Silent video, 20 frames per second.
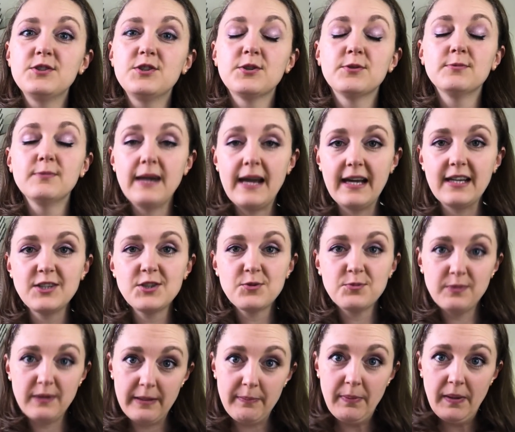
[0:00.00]

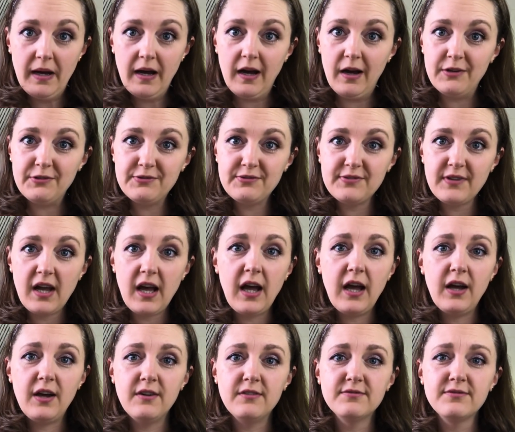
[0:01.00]
direct ripoff
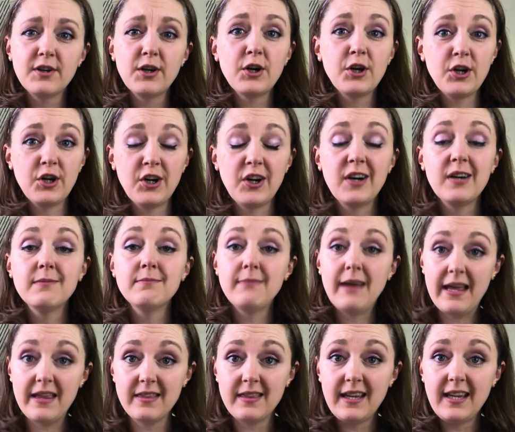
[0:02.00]
of her
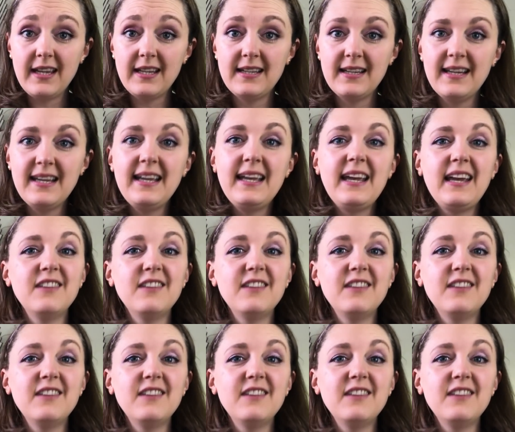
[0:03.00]
method.